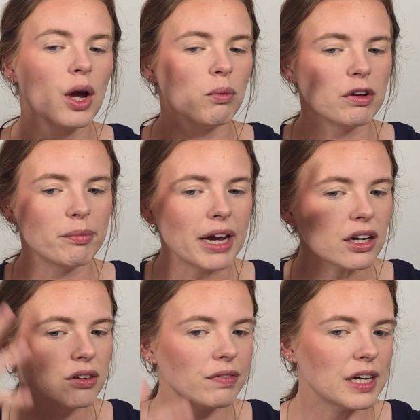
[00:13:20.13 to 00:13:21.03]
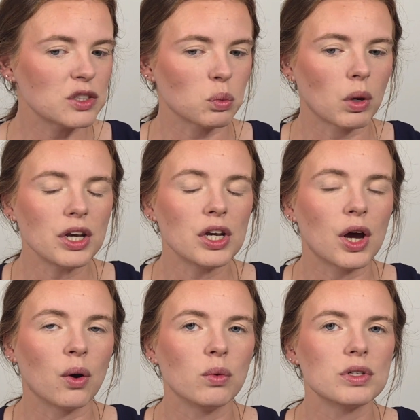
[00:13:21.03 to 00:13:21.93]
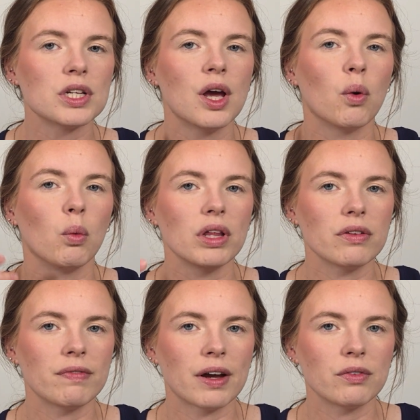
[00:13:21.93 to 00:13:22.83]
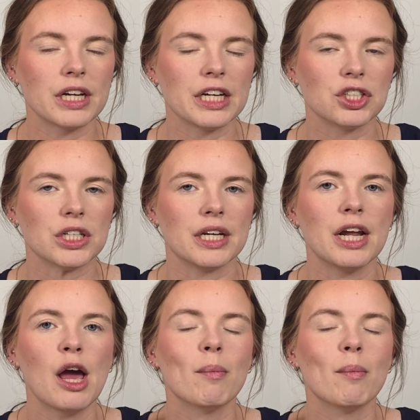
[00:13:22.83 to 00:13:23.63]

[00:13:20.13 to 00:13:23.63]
We've made our face one note with the foundation,